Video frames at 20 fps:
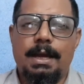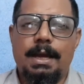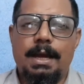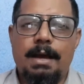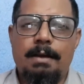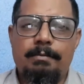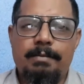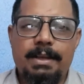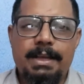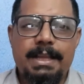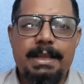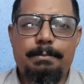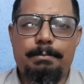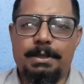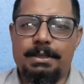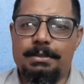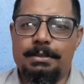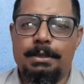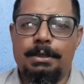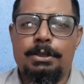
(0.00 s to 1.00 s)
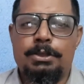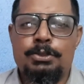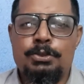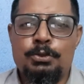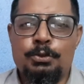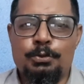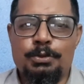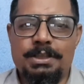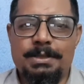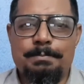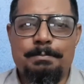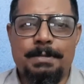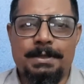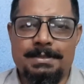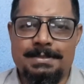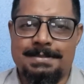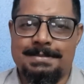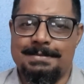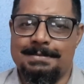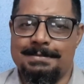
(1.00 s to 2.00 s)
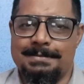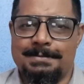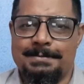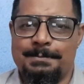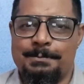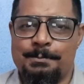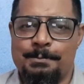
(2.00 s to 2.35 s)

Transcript: available to the person.